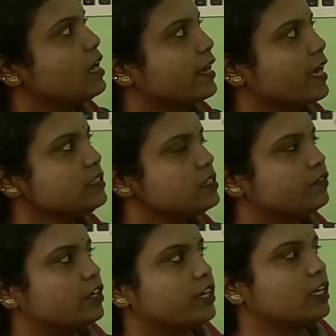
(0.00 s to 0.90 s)
against a
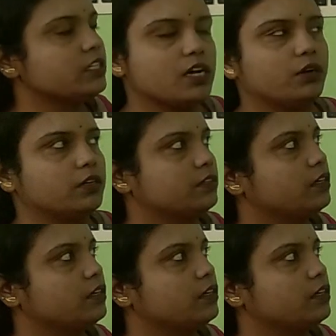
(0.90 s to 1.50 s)
vertical tower.